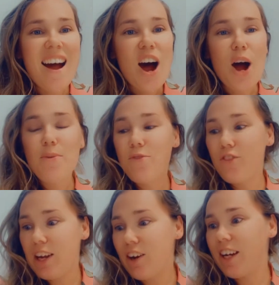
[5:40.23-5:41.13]
I'm
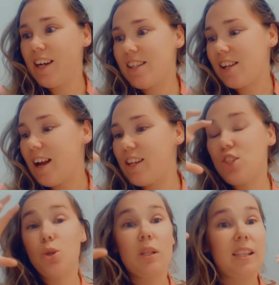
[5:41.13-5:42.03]
very excited
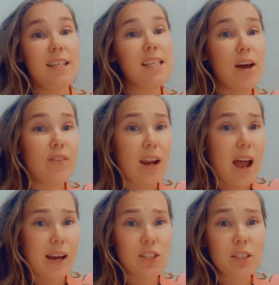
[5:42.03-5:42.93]
to at least have an
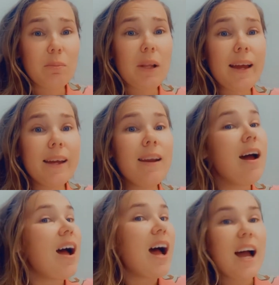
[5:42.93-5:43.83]
action plan
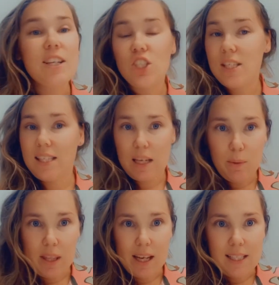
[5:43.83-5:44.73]
and just see
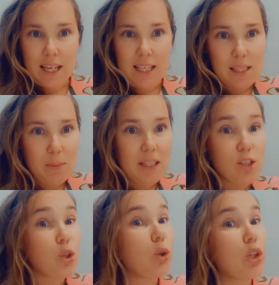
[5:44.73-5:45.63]
where that takes me.
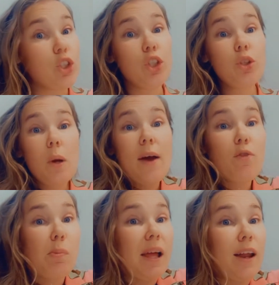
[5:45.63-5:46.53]
So do you have
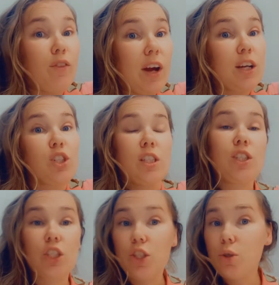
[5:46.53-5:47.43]
a plan of action?
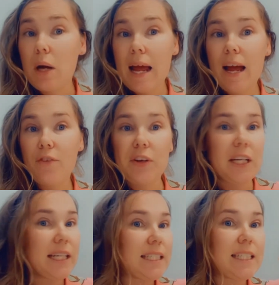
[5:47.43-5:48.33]
Do you have an
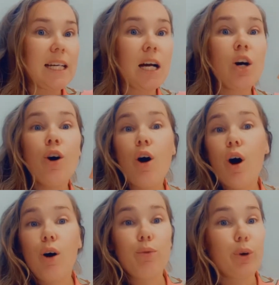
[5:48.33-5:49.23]
idea
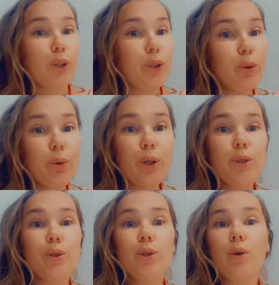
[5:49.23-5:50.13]
of what you want to
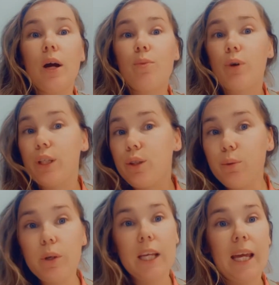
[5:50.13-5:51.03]
do and where you
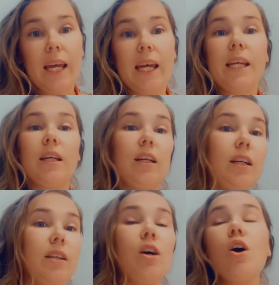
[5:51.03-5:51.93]
want to head and